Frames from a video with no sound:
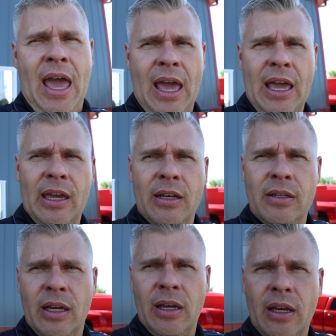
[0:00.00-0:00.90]

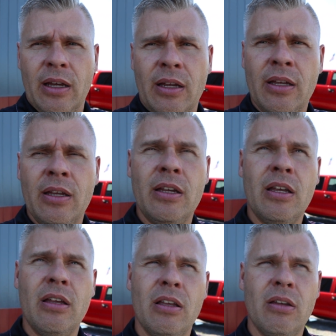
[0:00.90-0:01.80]
And
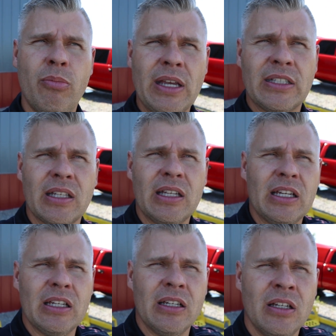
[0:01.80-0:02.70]

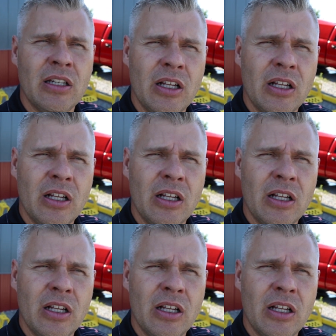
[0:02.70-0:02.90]
basically